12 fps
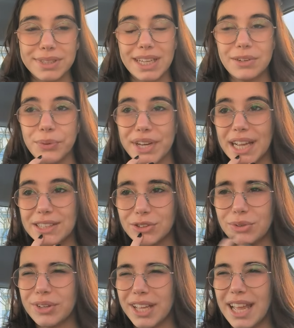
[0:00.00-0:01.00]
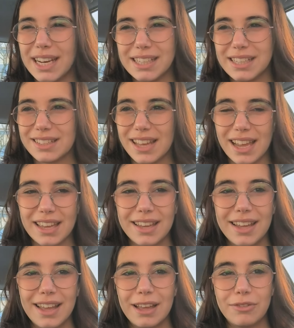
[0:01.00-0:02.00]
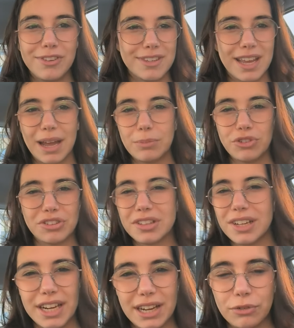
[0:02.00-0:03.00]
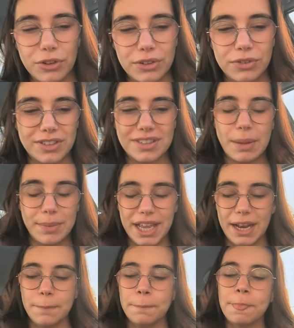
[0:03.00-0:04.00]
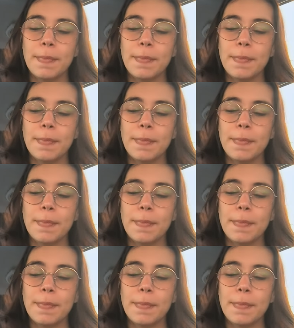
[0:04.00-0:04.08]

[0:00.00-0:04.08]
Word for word: But then when I don't get it, it's like feels like I'm just learning for the first time again.